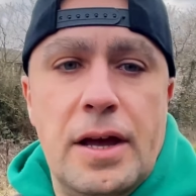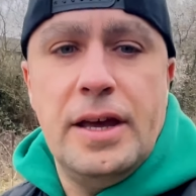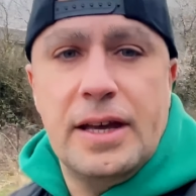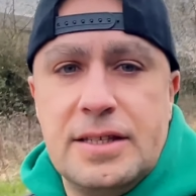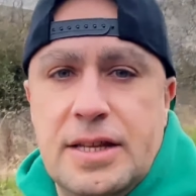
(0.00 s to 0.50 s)

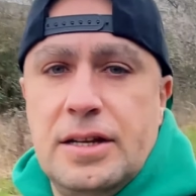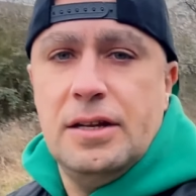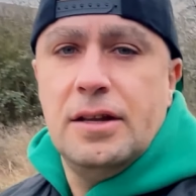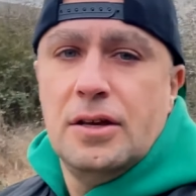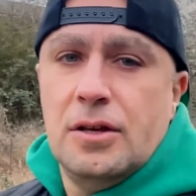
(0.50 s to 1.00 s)
extend
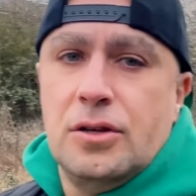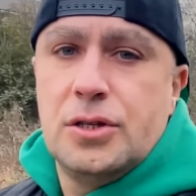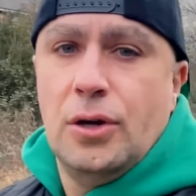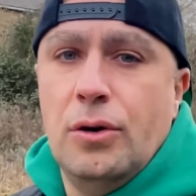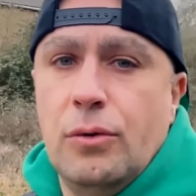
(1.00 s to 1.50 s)
it,
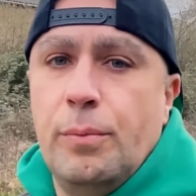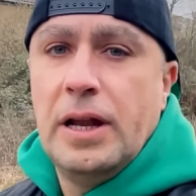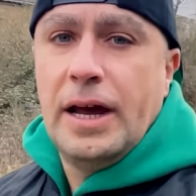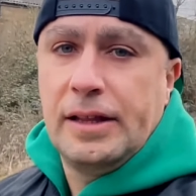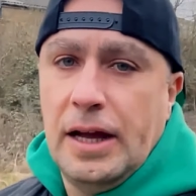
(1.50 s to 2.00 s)
so it would be
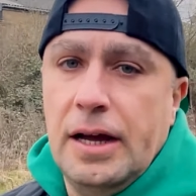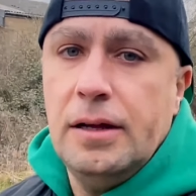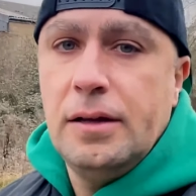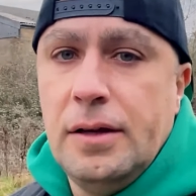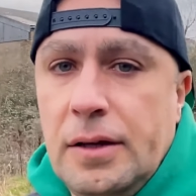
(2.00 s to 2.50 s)
like that,
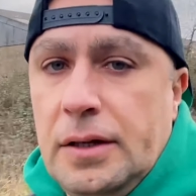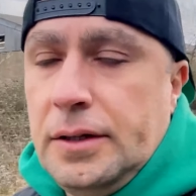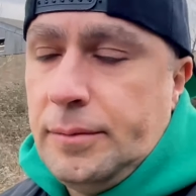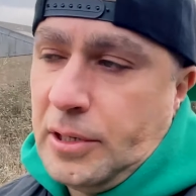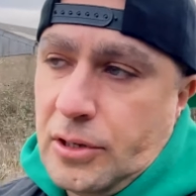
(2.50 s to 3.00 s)

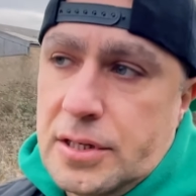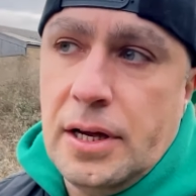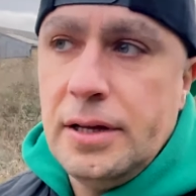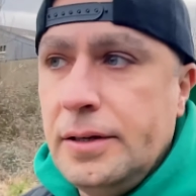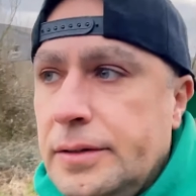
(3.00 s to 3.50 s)
because
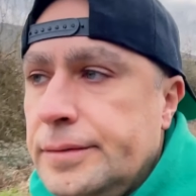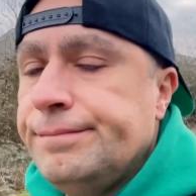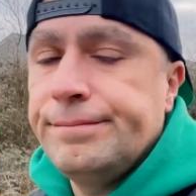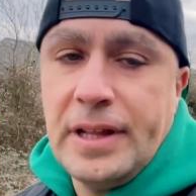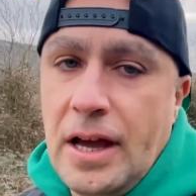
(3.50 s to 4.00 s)

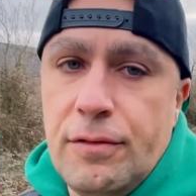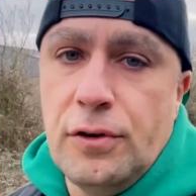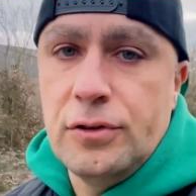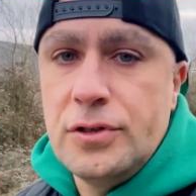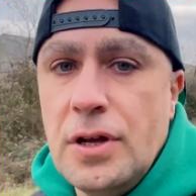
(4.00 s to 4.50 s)

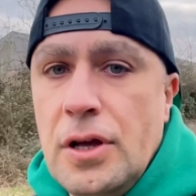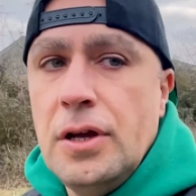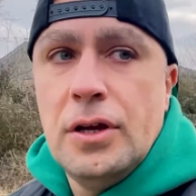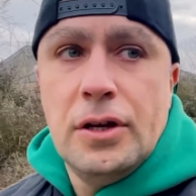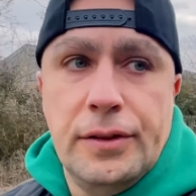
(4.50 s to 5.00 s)
iPhones
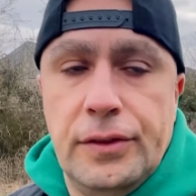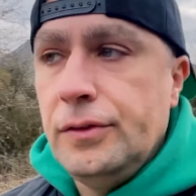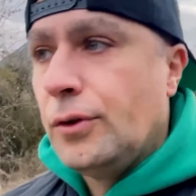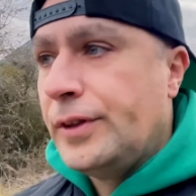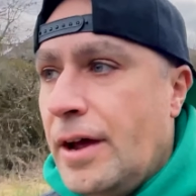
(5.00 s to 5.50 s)

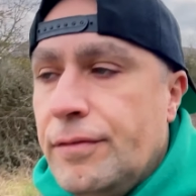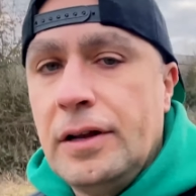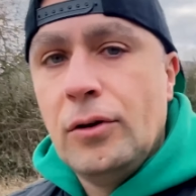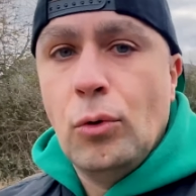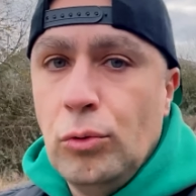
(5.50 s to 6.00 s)
don't have the
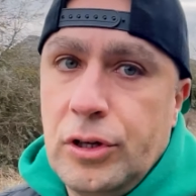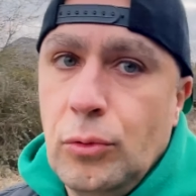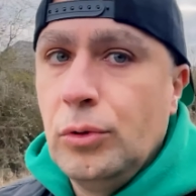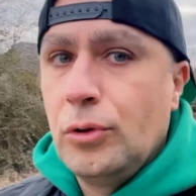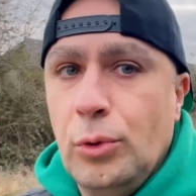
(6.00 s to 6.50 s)

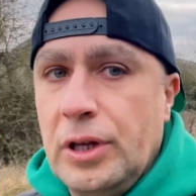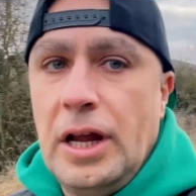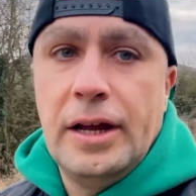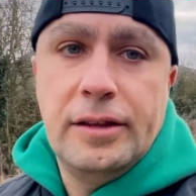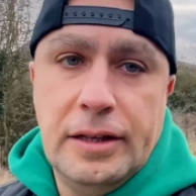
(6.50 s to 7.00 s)
ultra
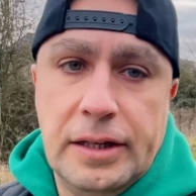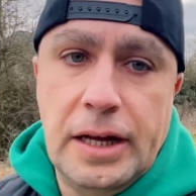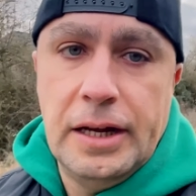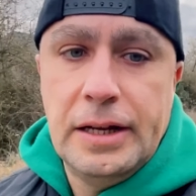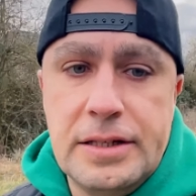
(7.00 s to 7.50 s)
light
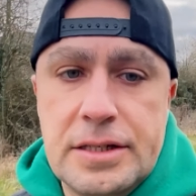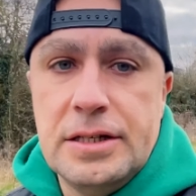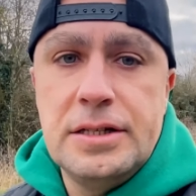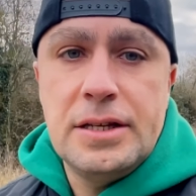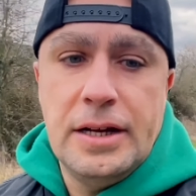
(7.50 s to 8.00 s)

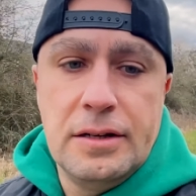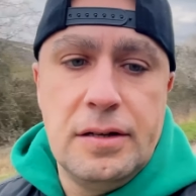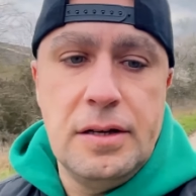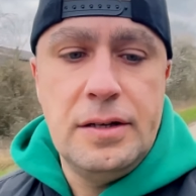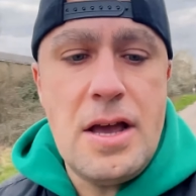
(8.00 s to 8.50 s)
lenses. And
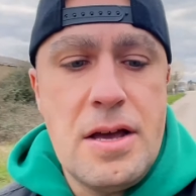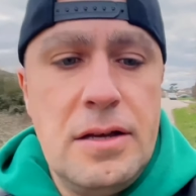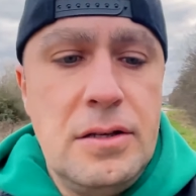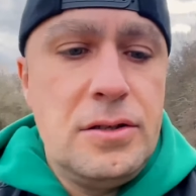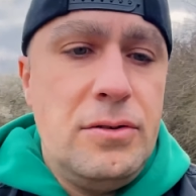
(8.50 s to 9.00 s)
yeah,
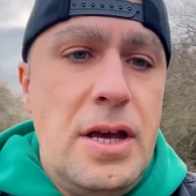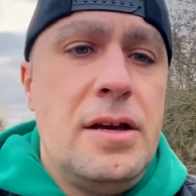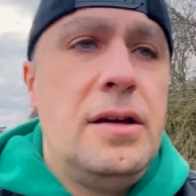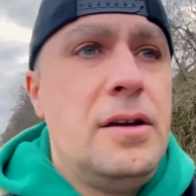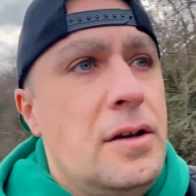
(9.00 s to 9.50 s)
so yeah,
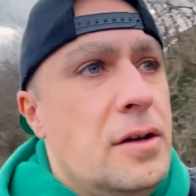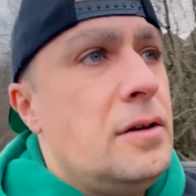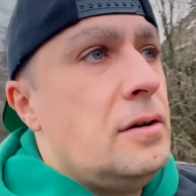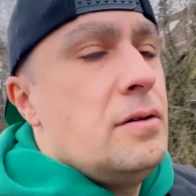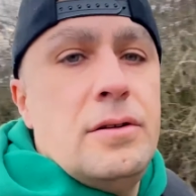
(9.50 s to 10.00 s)

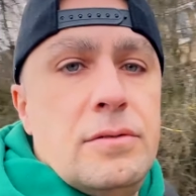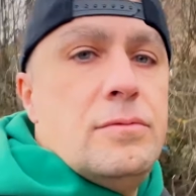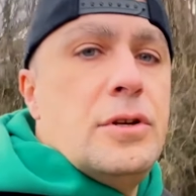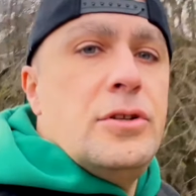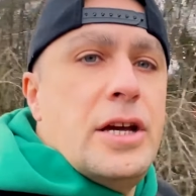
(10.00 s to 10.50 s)

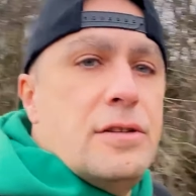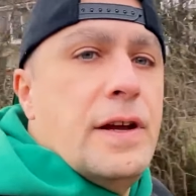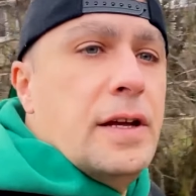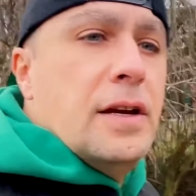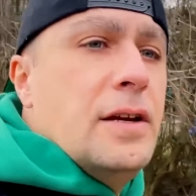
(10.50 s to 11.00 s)
what you guys
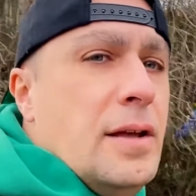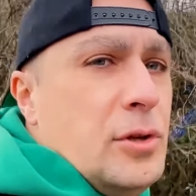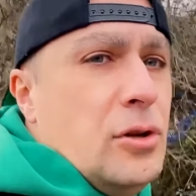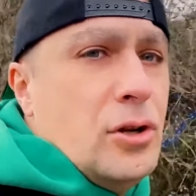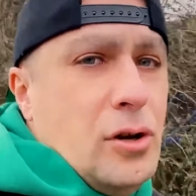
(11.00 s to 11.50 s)
think? Let me
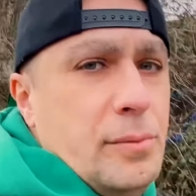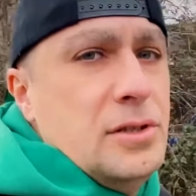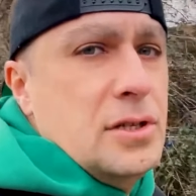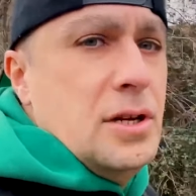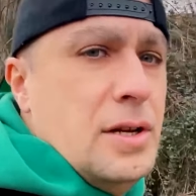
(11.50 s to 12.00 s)
know in the
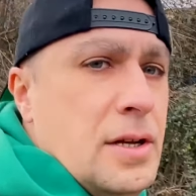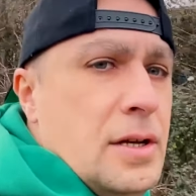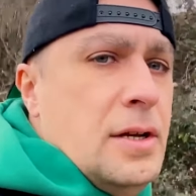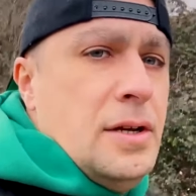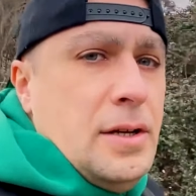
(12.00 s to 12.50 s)
comments.
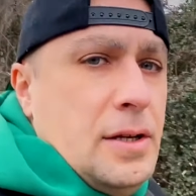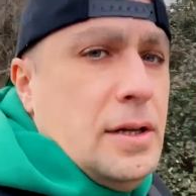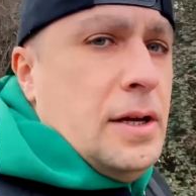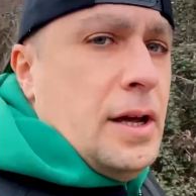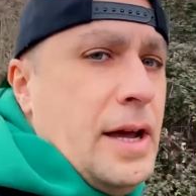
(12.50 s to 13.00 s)

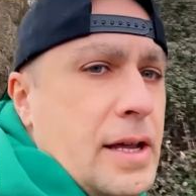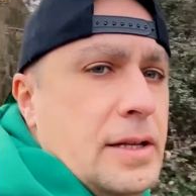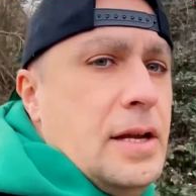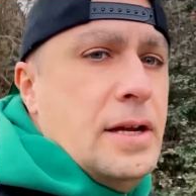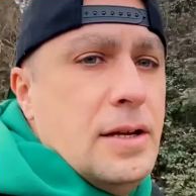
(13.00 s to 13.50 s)

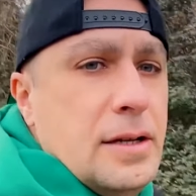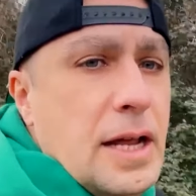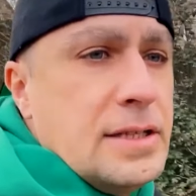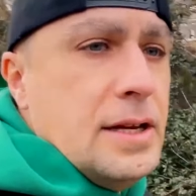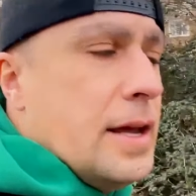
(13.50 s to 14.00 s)
And
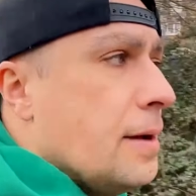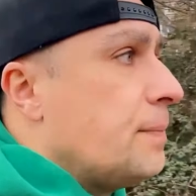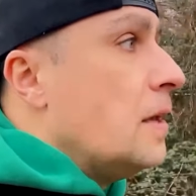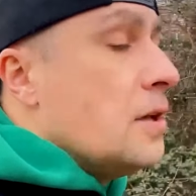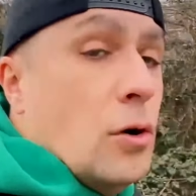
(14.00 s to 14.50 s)
that's it. Yeah.
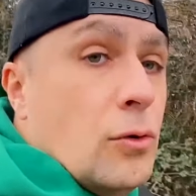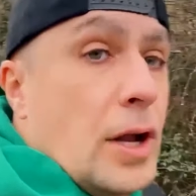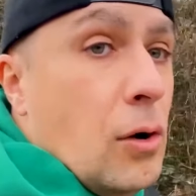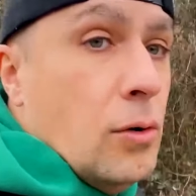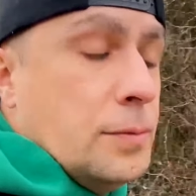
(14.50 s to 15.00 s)
Oh,
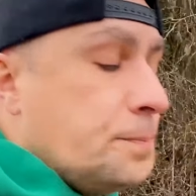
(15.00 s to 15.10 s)
now